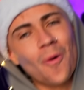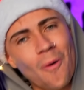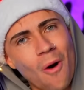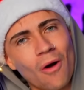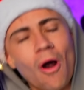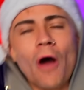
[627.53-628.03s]

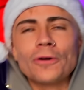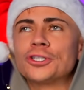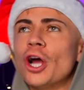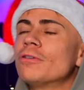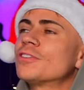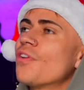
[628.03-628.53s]
Or are
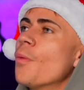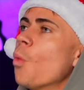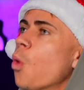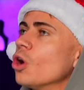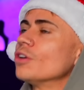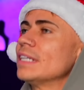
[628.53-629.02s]
jokes from
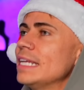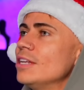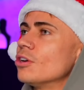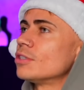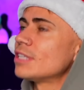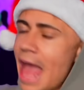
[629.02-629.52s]
world
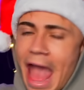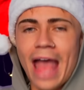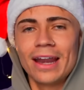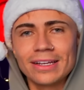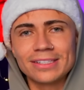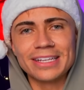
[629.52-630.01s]
leaders
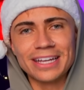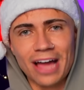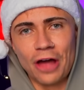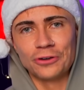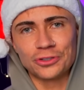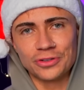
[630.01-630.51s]
annexing
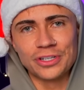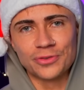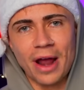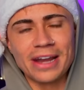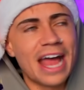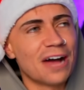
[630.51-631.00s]
countries
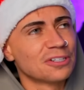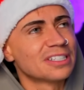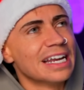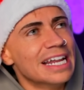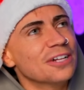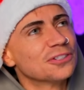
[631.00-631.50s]
right now just
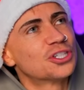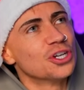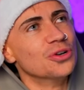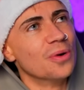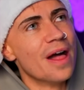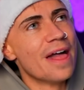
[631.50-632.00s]
a little
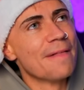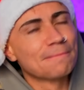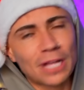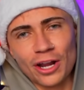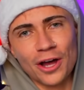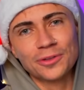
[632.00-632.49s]
too
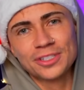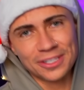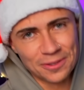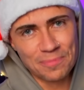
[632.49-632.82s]
close to the